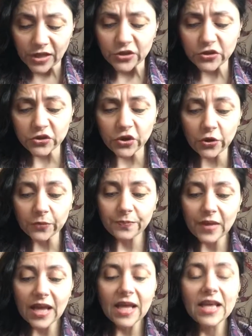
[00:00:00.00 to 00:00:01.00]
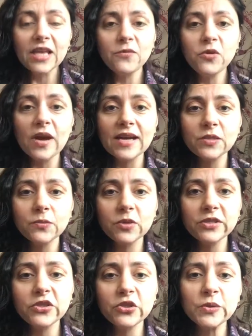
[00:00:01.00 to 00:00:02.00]
So if you guys
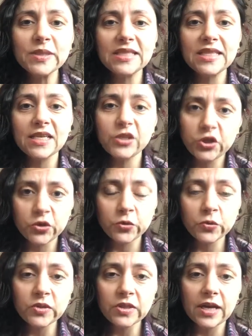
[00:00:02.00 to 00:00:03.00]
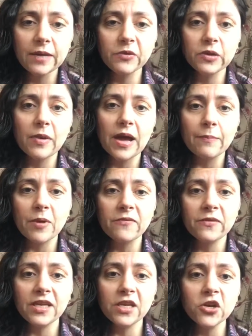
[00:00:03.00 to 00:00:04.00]
want to, stay tuned. I'm going to pop off
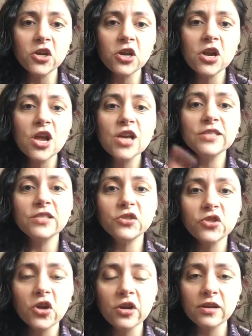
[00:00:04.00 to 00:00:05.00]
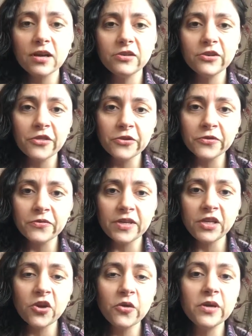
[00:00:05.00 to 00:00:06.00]
of here, start another
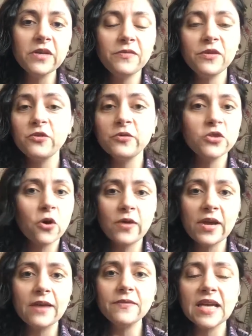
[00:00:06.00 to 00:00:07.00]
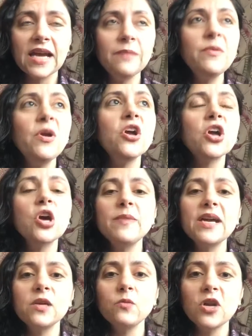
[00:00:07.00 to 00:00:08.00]
video. If you don't have time, come
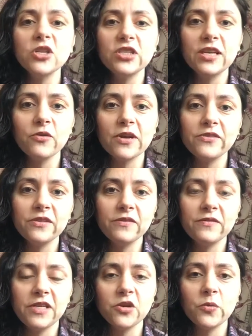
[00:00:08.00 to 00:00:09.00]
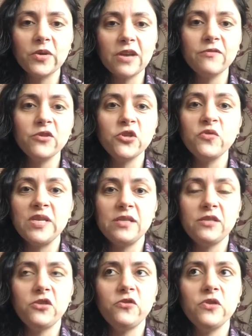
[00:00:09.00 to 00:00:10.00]
back and watch that grounding video whenever you need
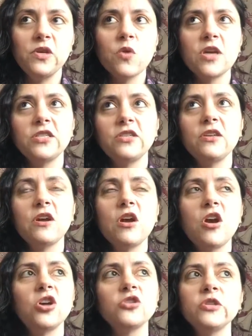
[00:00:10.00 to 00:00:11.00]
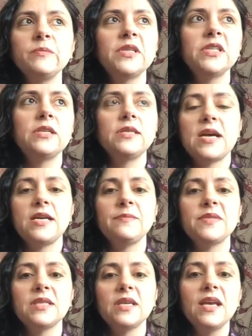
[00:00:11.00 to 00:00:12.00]
to. You can watch it 100 million
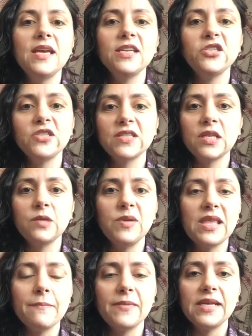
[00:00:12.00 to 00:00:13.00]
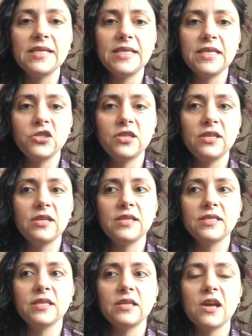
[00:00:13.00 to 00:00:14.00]
times. It's just going to be that meditation
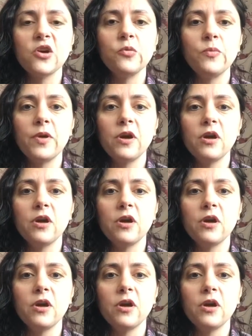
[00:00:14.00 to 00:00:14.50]
that's going to help